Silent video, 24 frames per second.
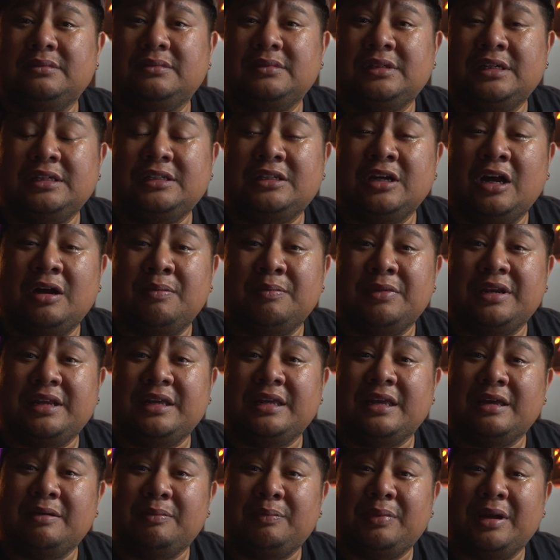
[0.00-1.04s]
He taught me to
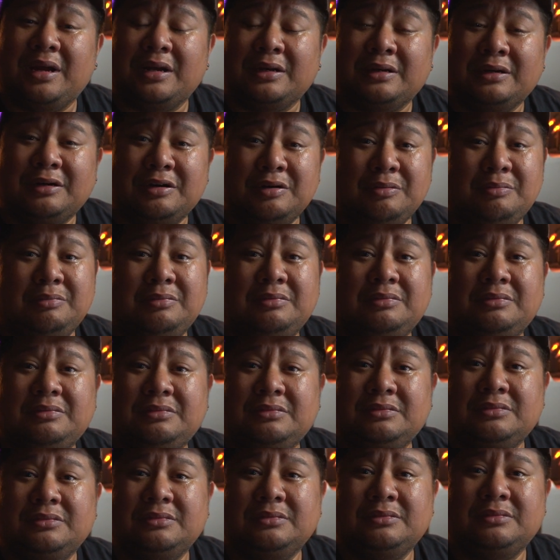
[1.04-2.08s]
get back up.
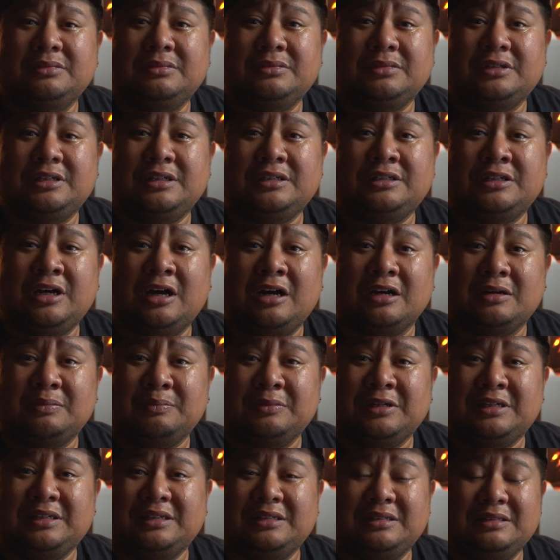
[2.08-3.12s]
He taught
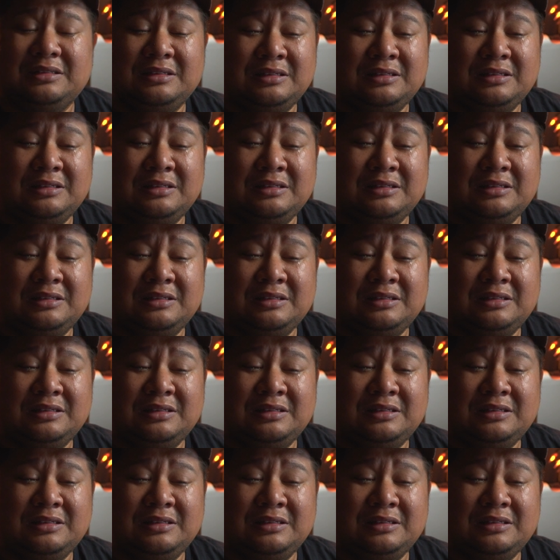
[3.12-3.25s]
me